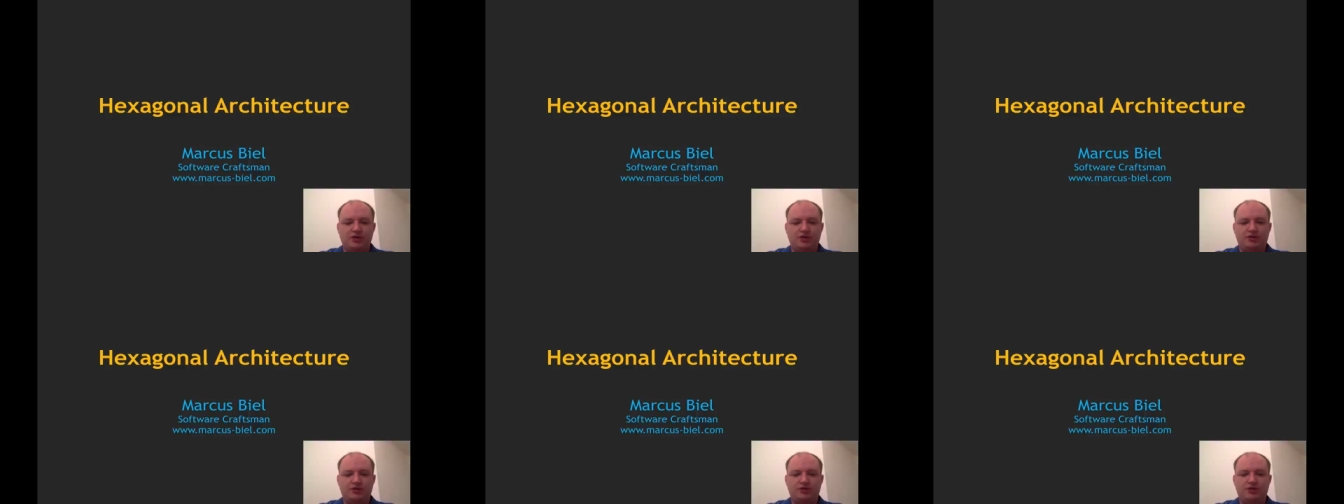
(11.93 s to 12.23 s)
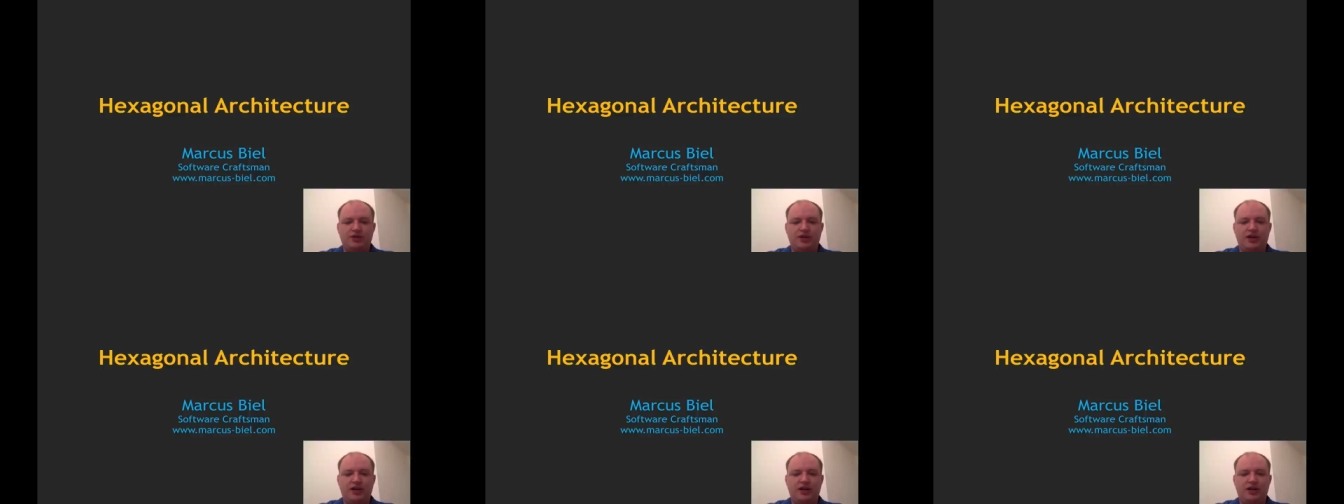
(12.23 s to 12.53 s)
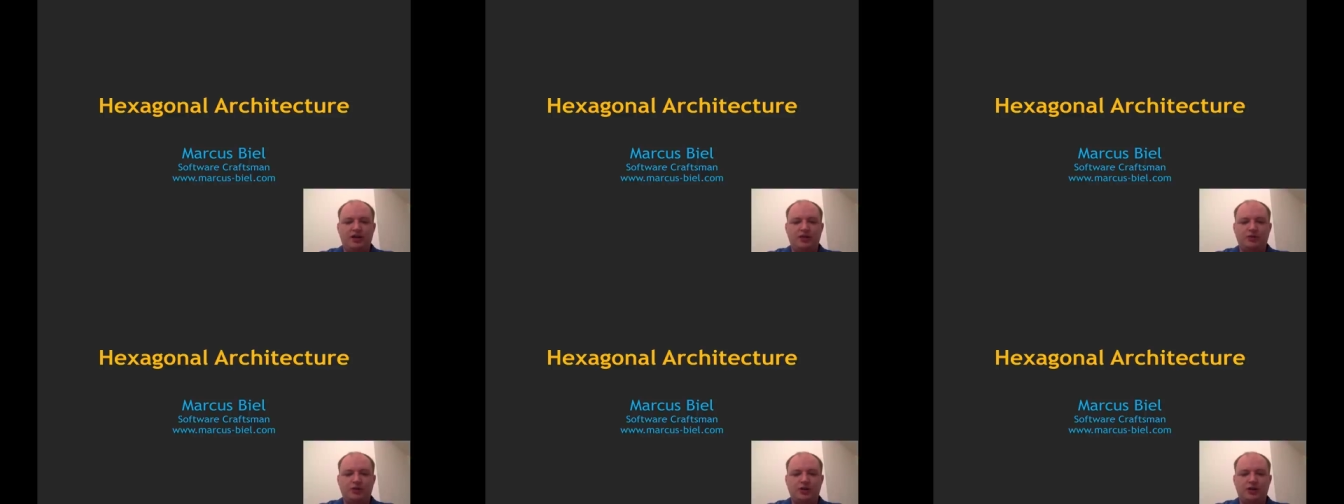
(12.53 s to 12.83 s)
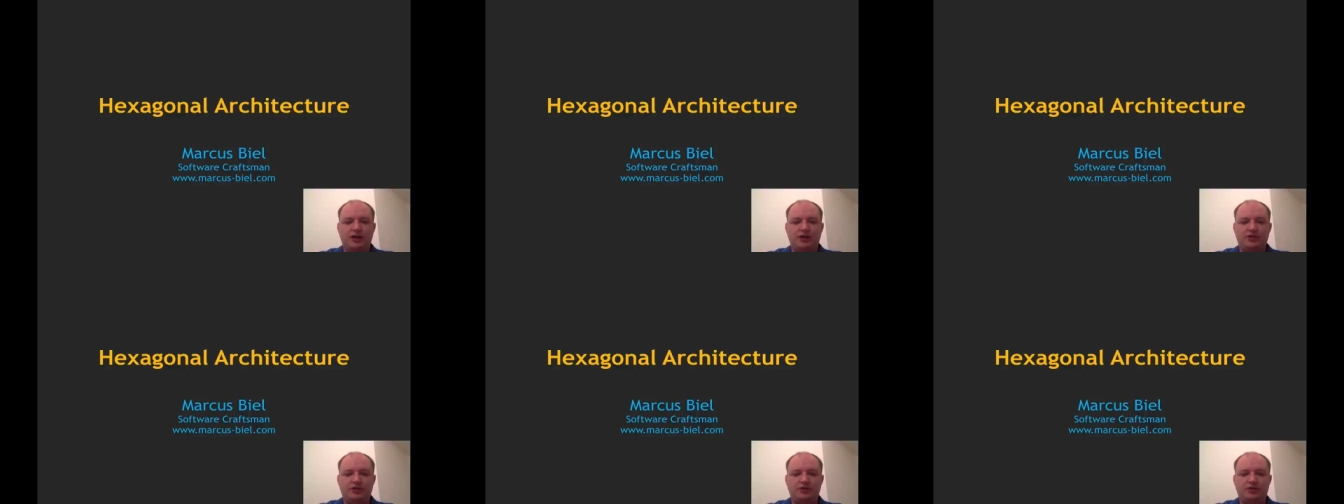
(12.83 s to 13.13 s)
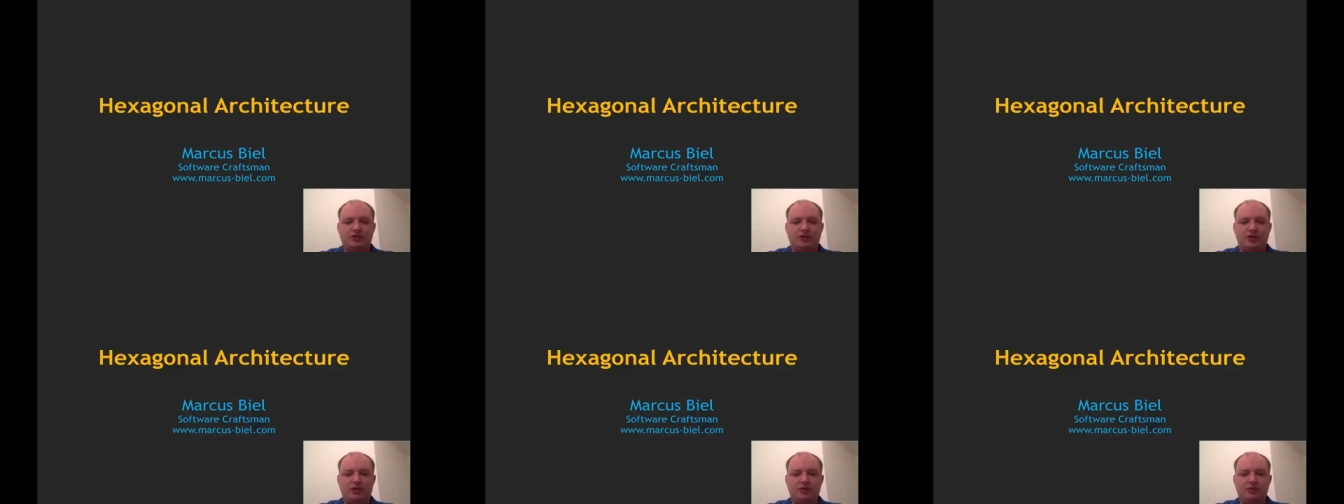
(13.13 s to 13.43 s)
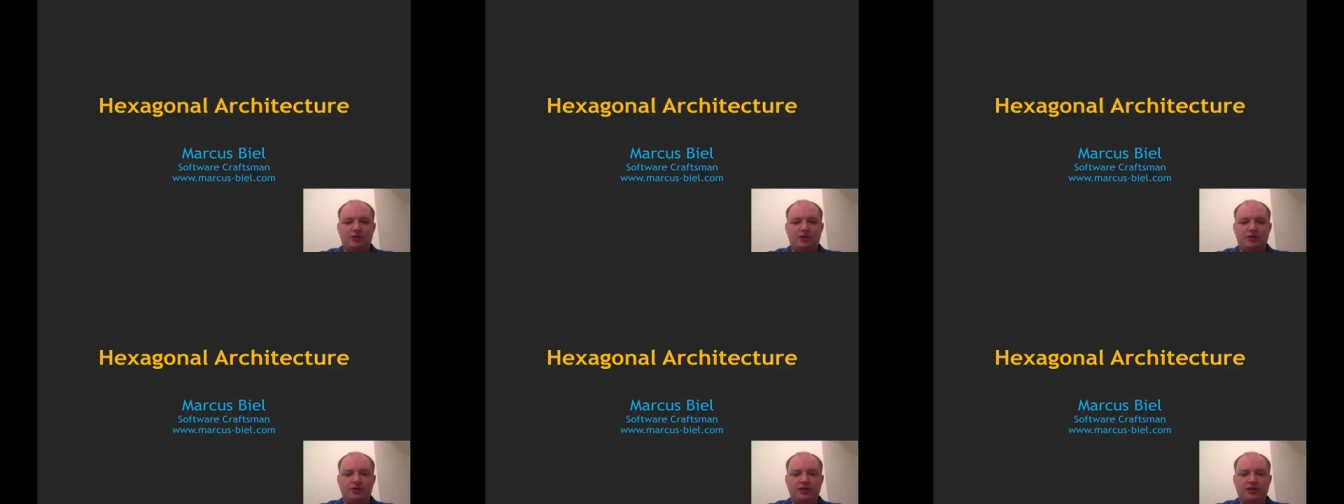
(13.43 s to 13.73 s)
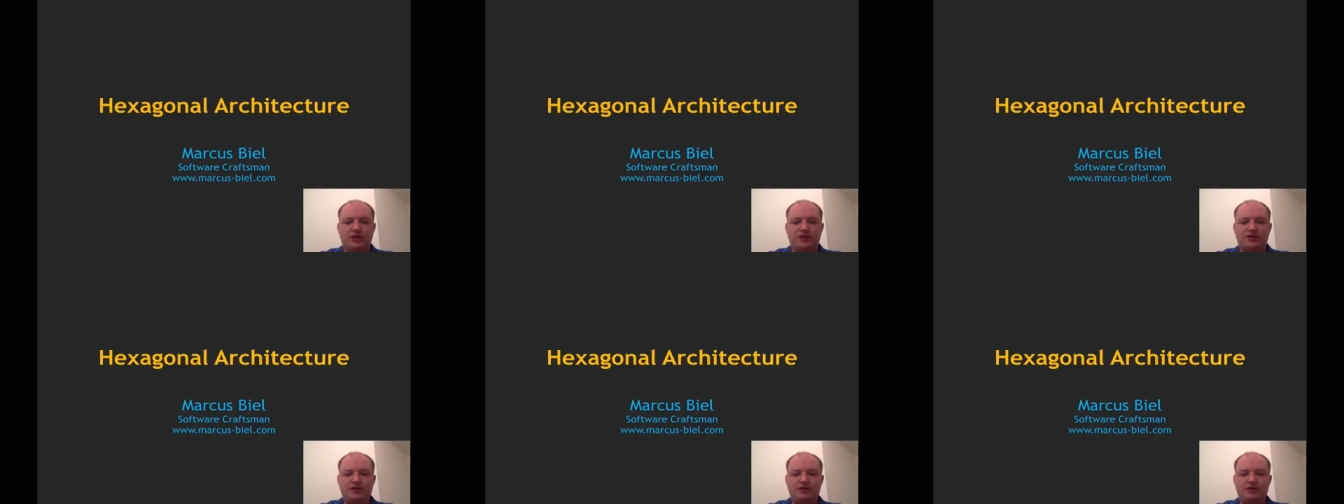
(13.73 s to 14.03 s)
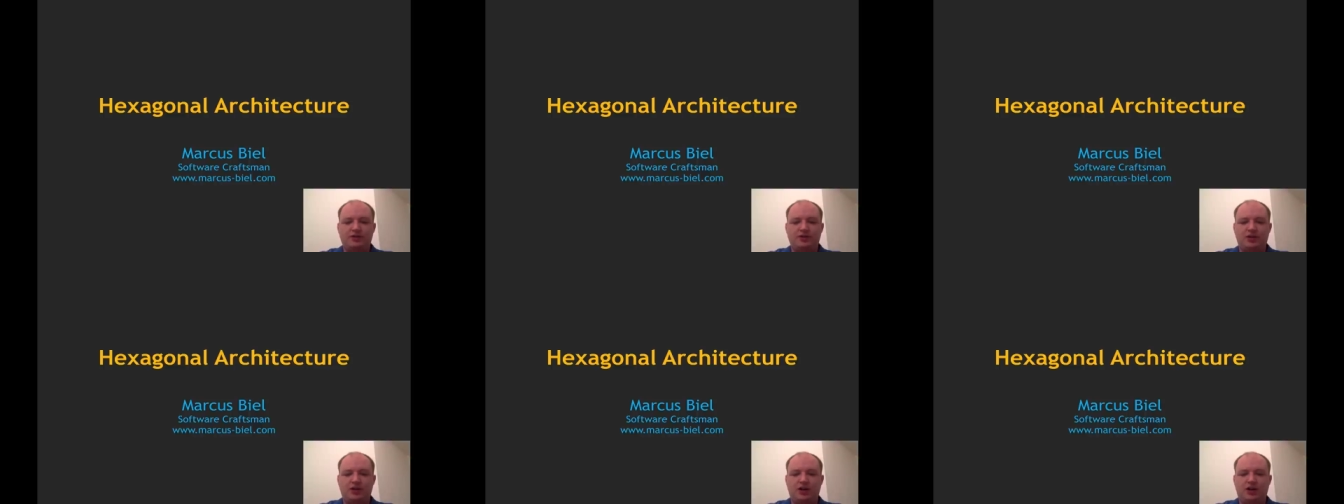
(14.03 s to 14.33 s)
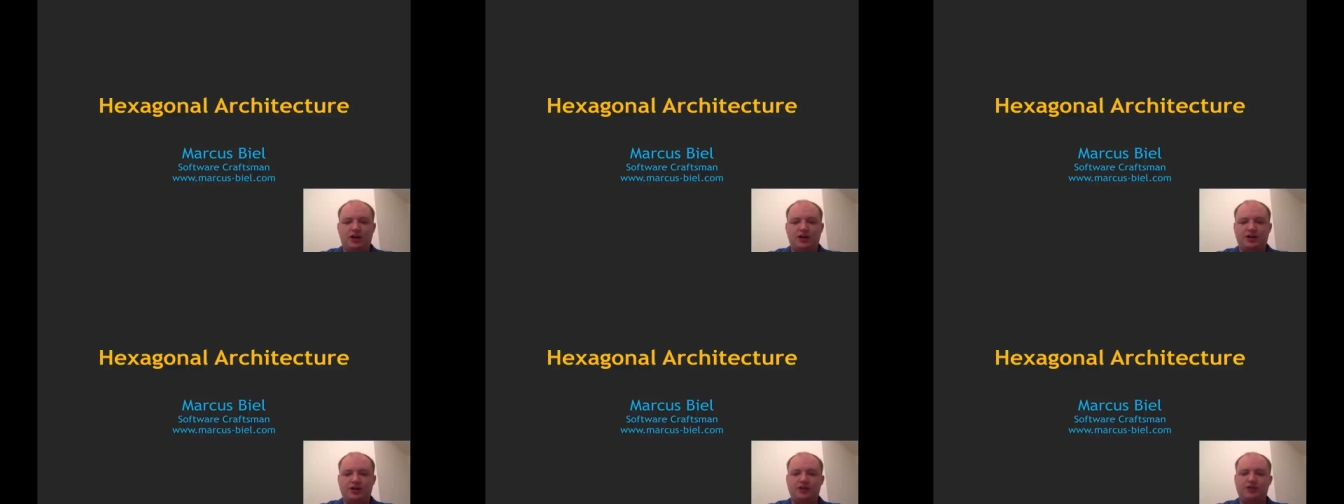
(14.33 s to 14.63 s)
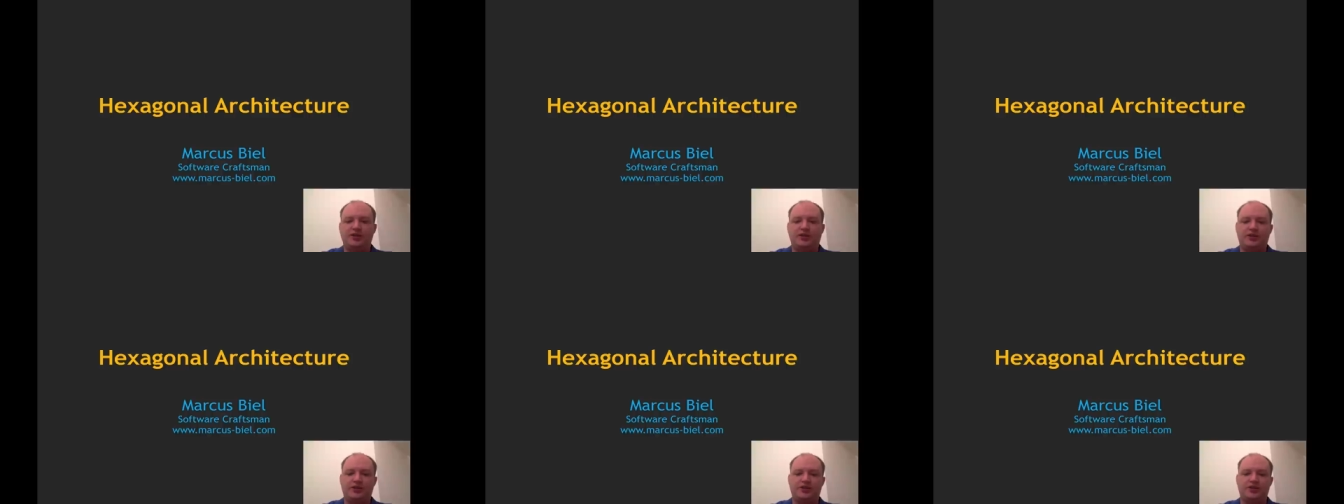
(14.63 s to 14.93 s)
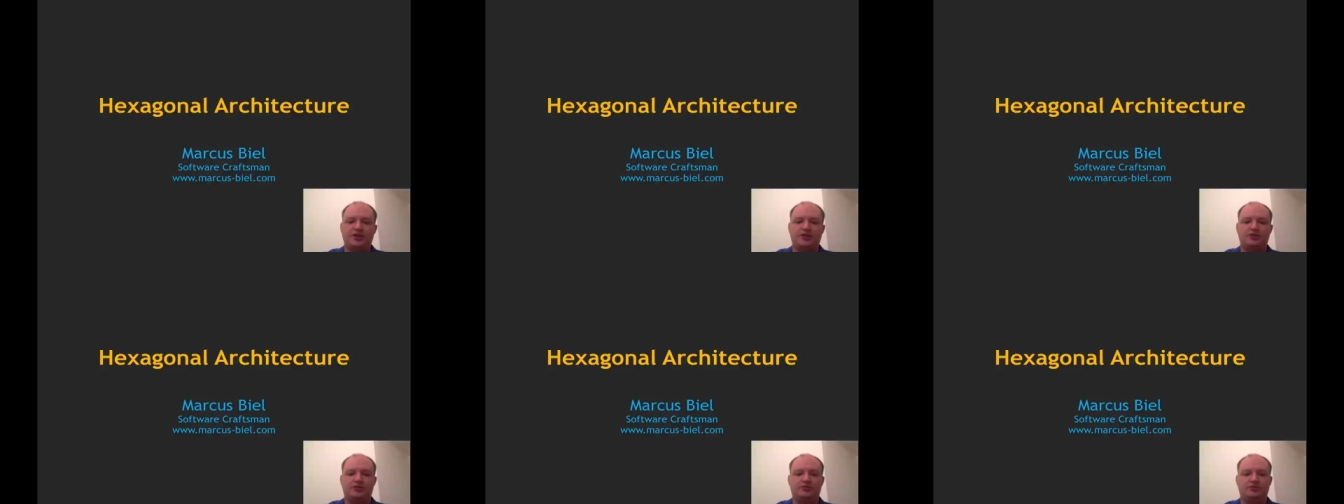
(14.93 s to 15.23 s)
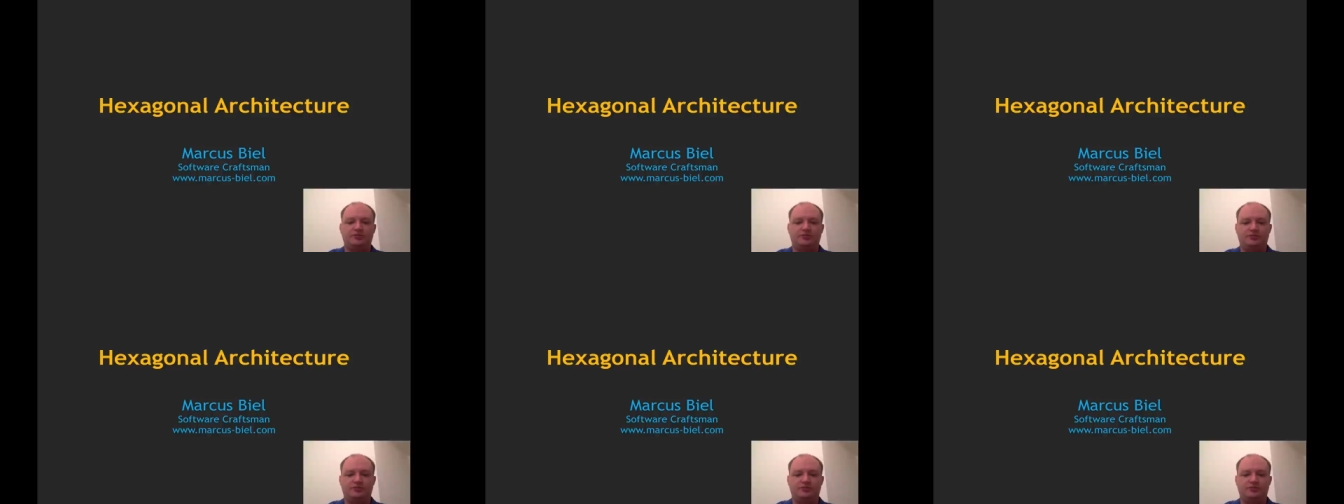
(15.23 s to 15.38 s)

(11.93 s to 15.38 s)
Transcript: Today I would like to talk about hexagonal architecture.